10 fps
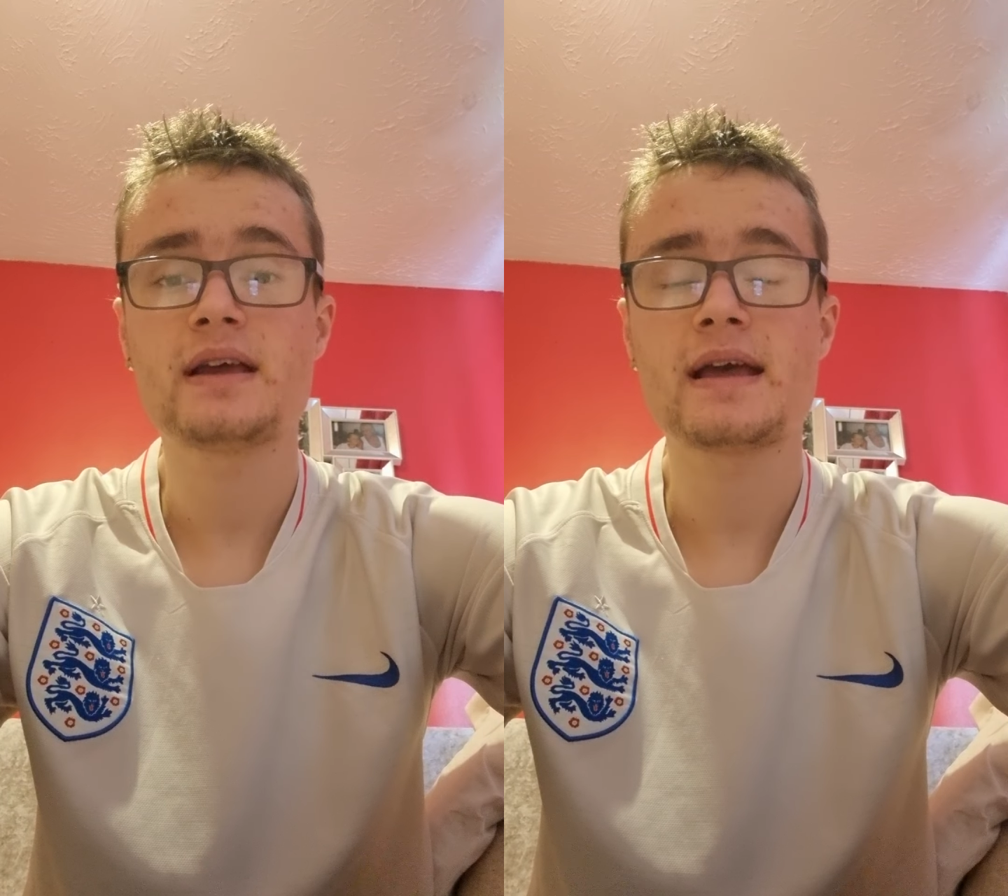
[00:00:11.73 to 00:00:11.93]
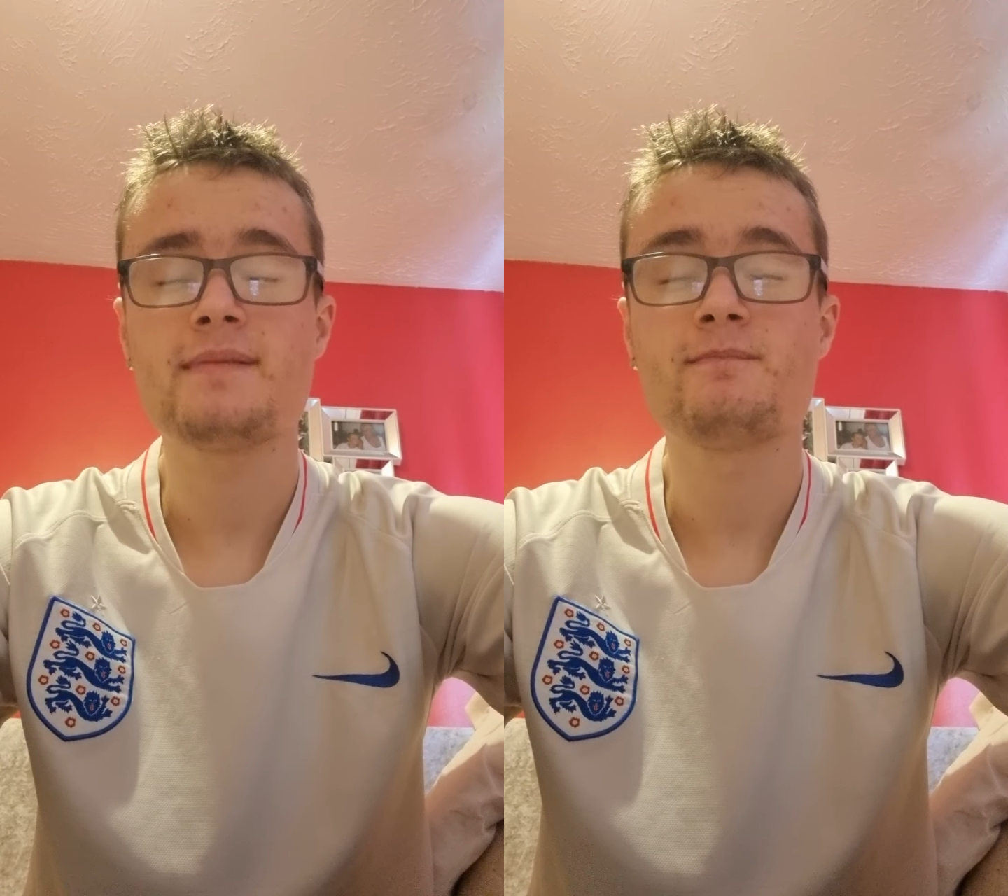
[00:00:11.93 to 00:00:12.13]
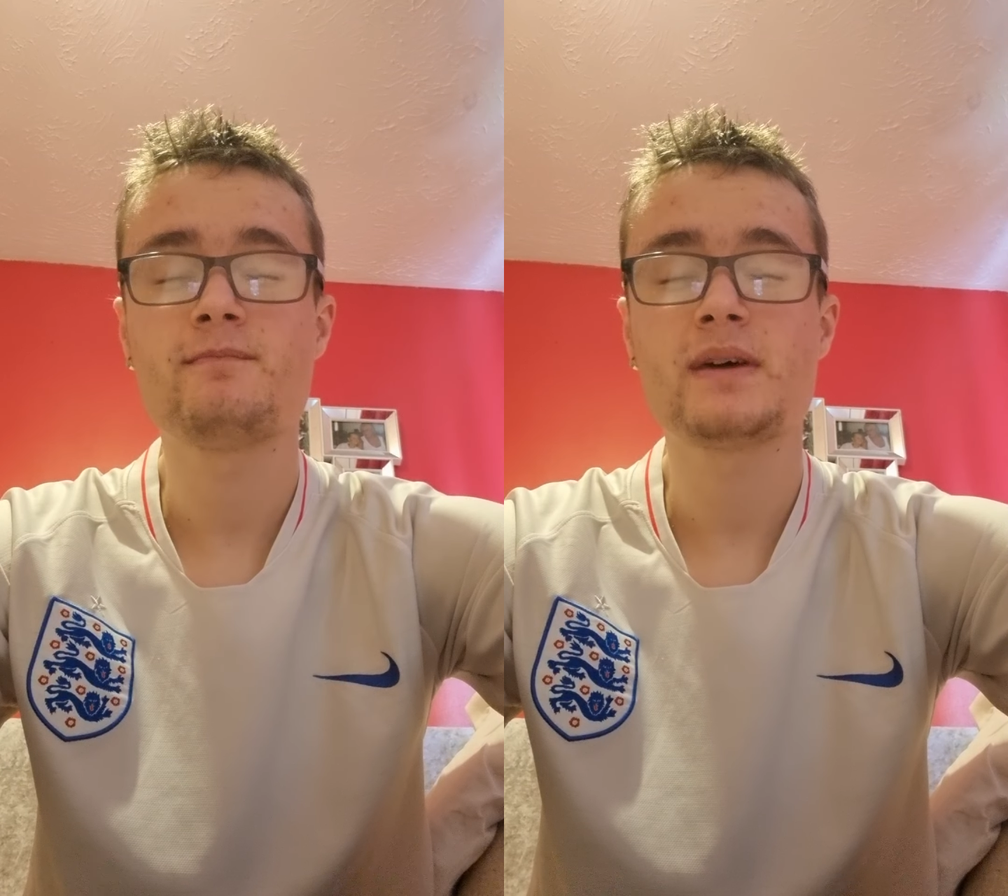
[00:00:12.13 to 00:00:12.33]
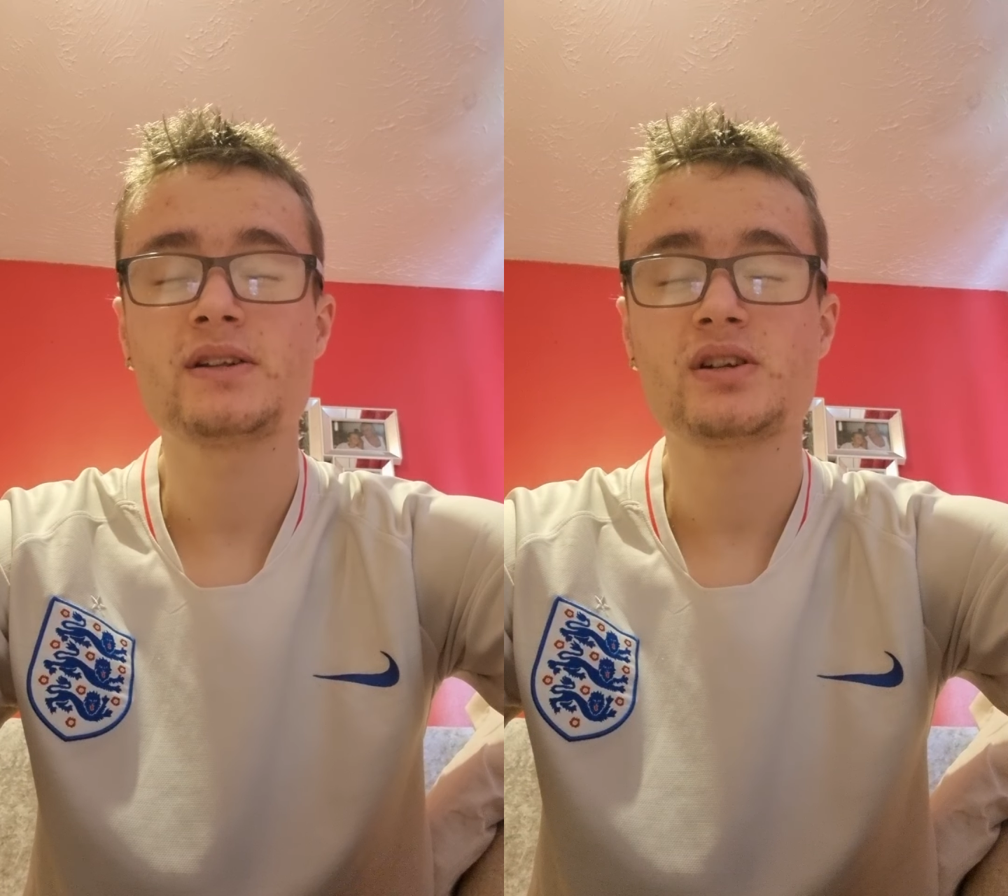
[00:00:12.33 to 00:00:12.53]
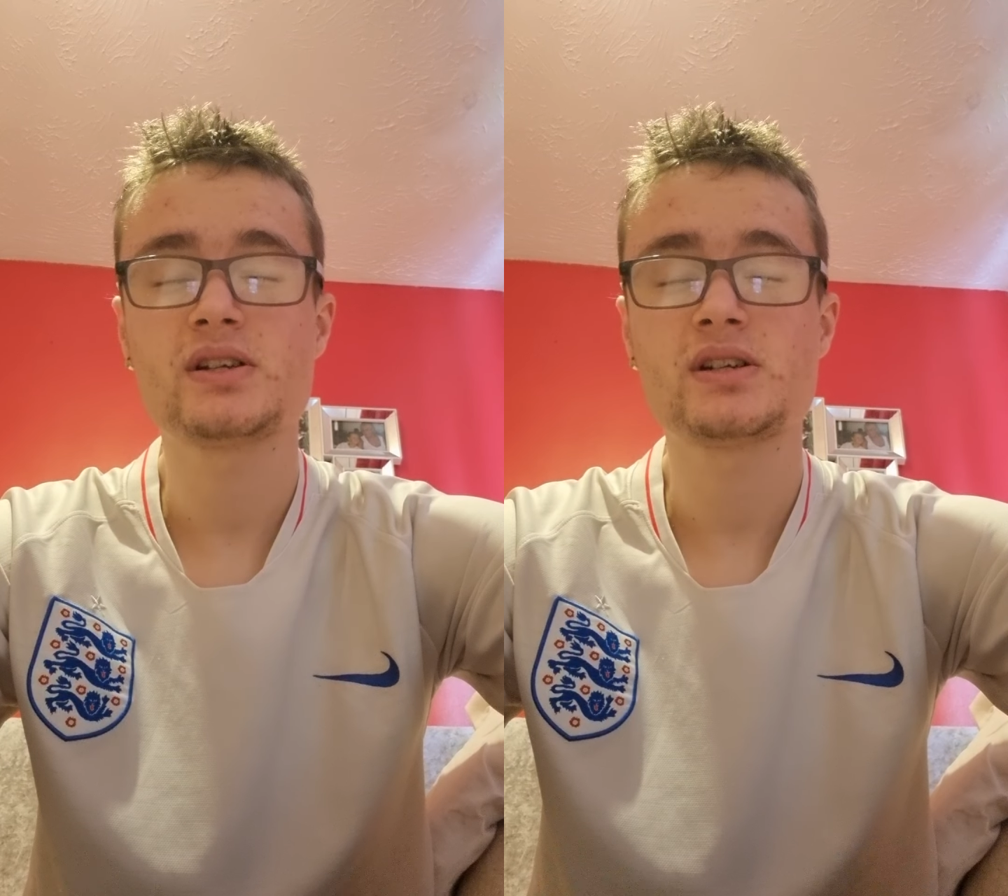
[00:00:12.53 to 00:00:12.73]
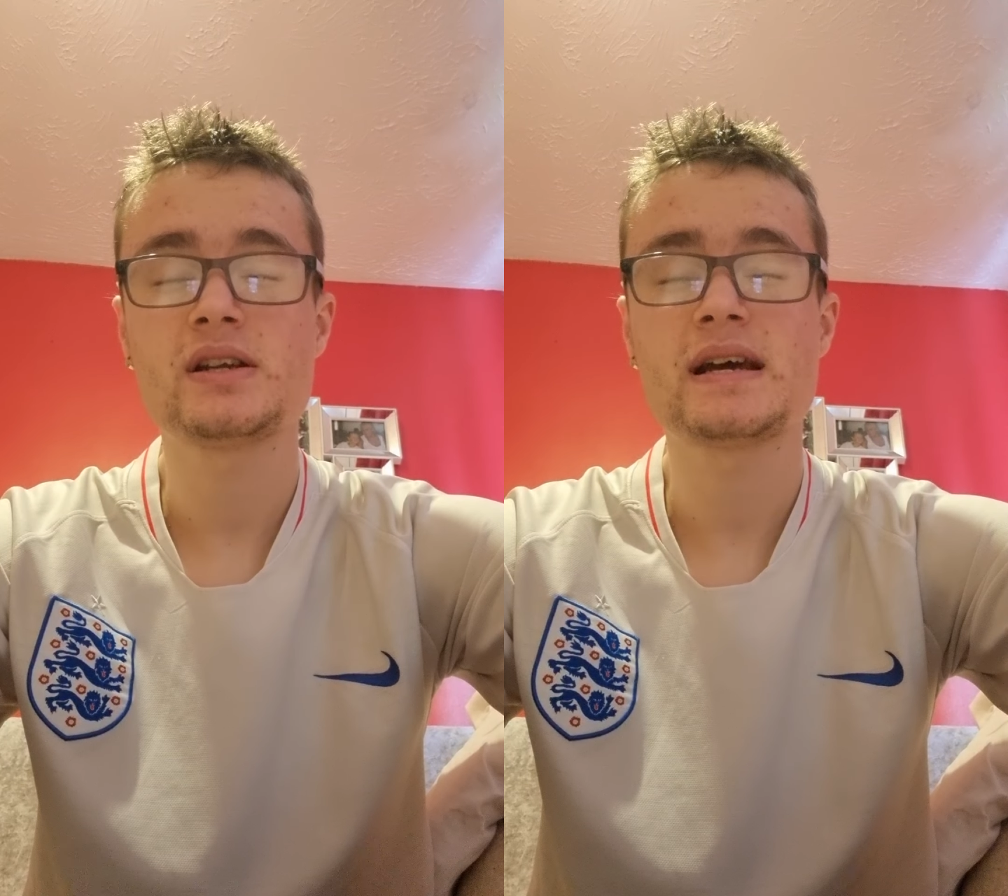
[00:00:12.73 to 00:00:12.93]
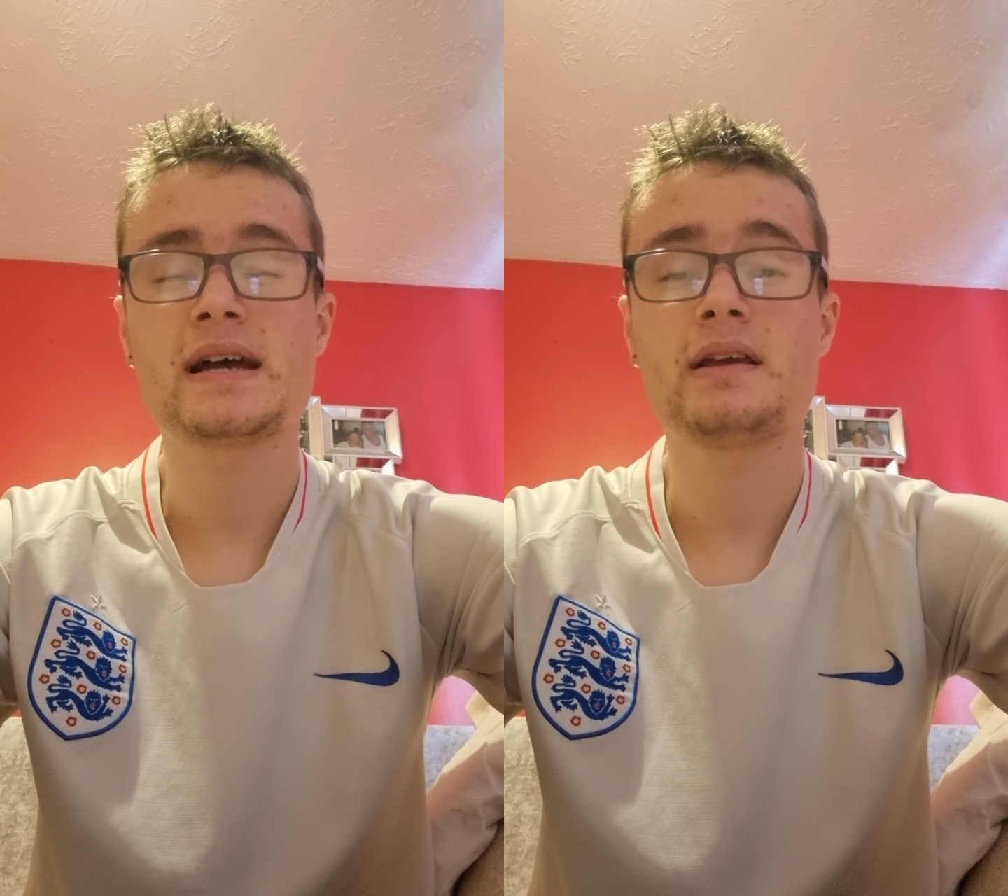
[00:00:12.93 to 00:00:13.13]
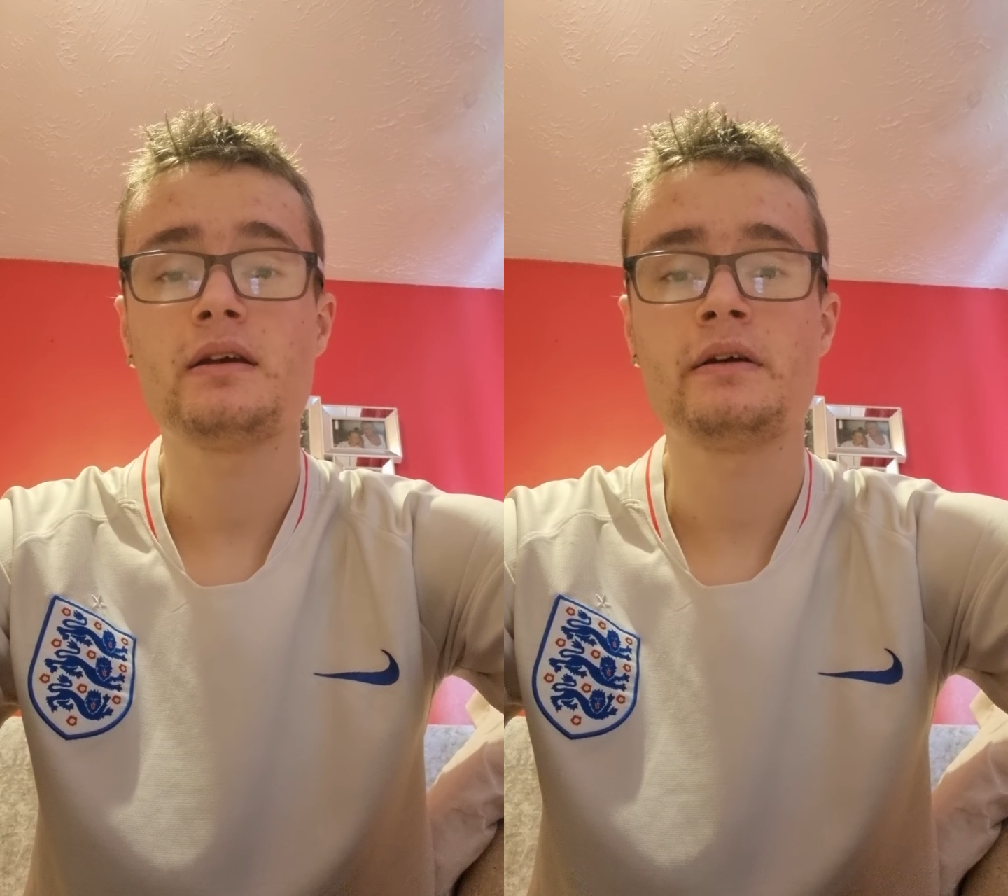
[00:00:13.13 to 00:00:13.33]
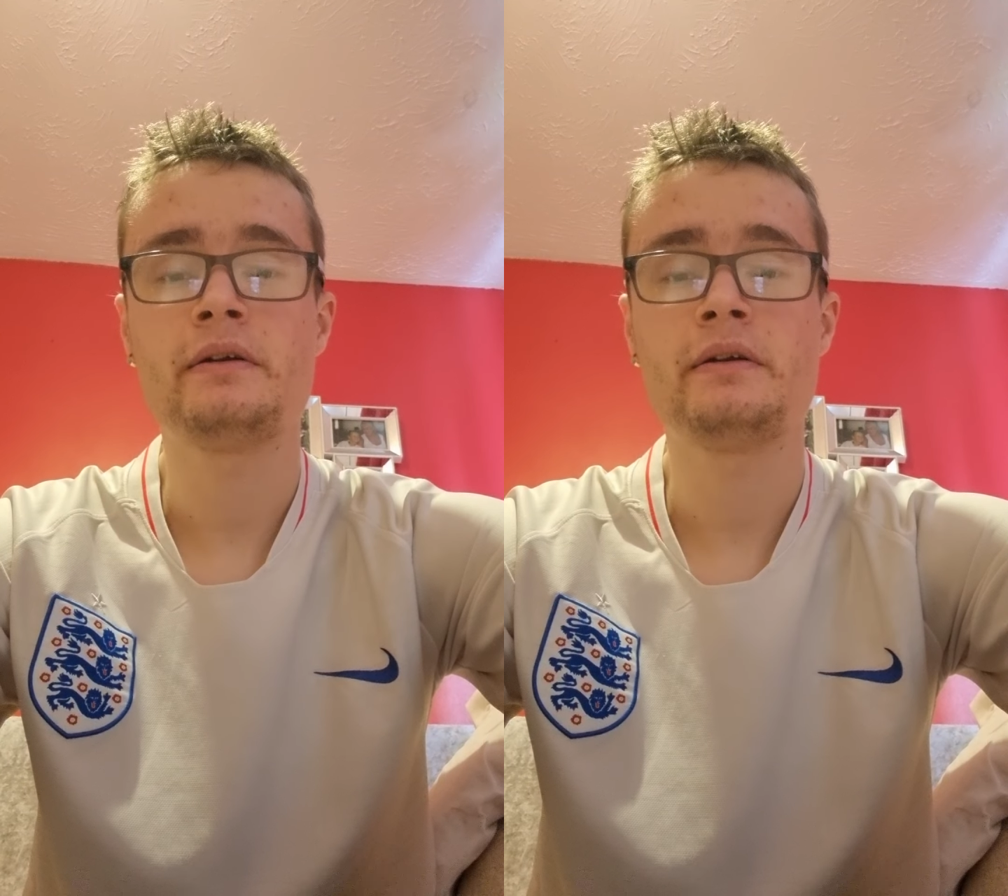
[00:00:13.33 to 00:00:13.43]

game, Manchester United